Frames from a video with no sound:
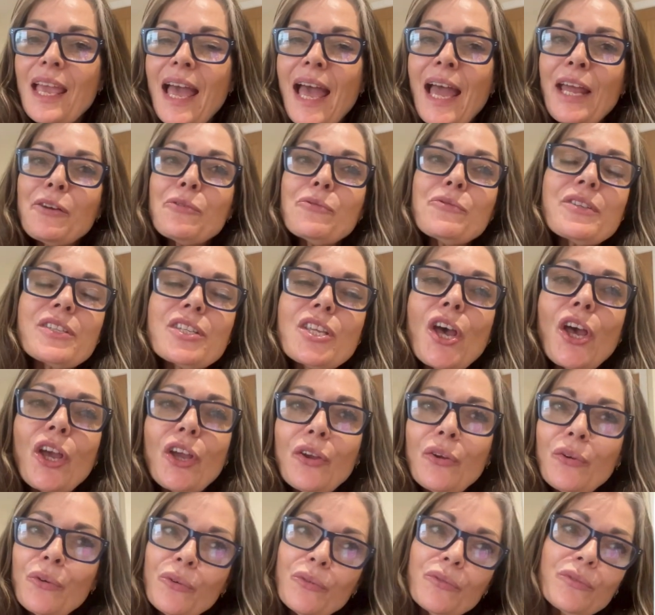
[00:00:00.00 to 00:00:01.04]
And
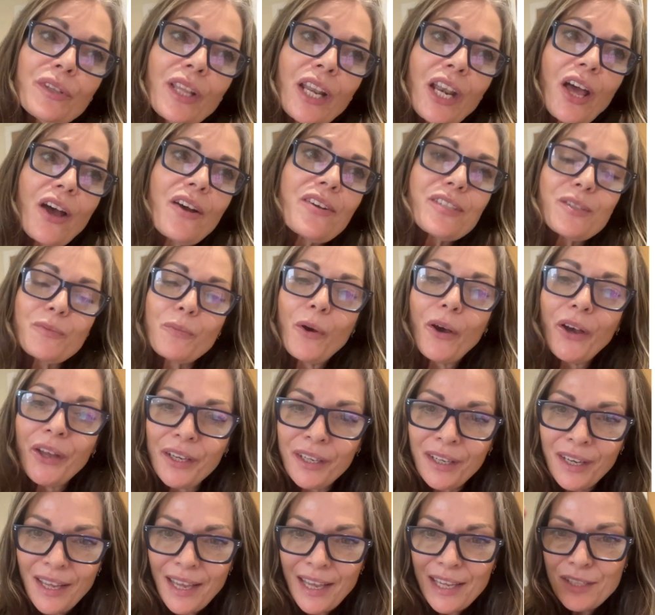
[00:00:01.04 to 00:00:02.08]
also the last
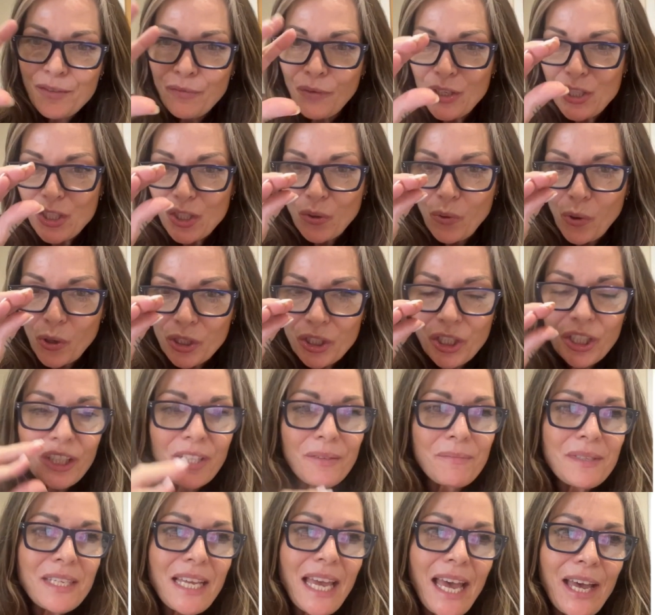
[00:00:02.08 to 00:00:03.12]
one, as we're squashing
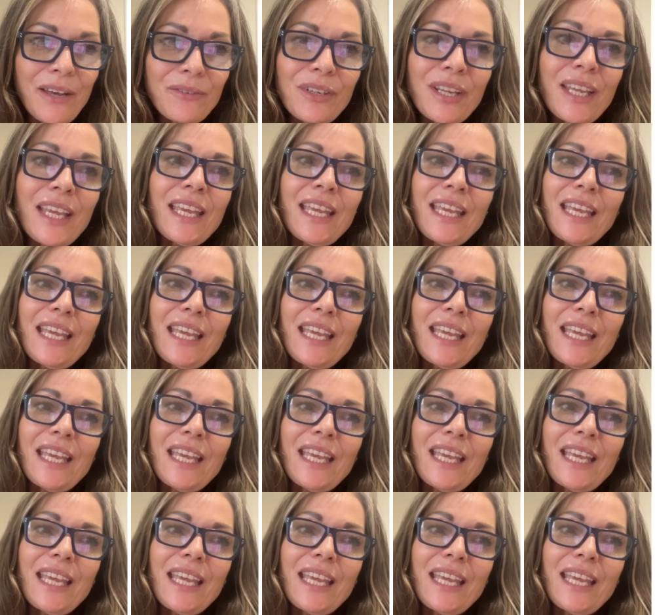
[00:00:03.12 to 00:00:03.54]
them down,